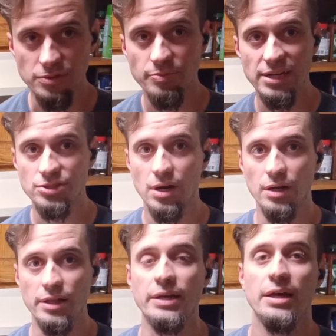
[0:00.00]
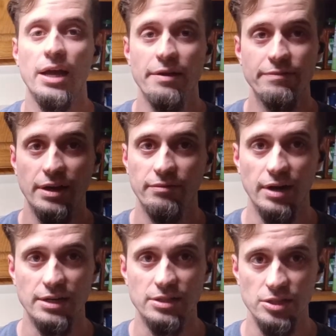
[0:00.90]
smashed garlic. I've never
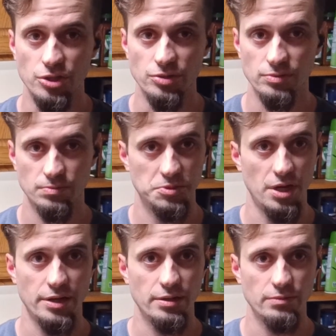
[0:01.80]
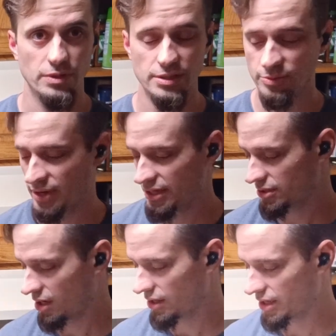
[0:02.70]
actually done it with smashed
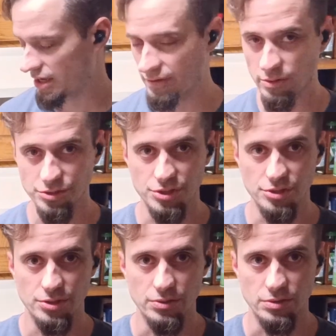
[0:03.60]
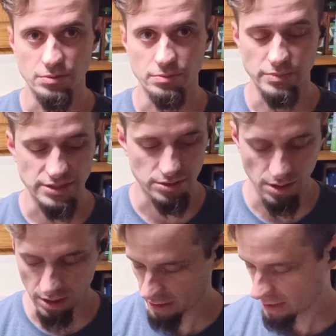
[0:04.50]
garlic. I've always just used minced
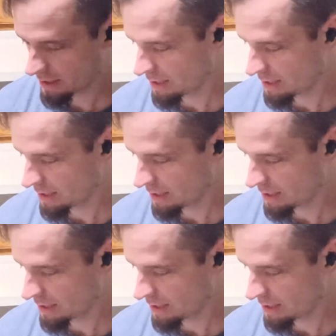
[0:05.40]
garlic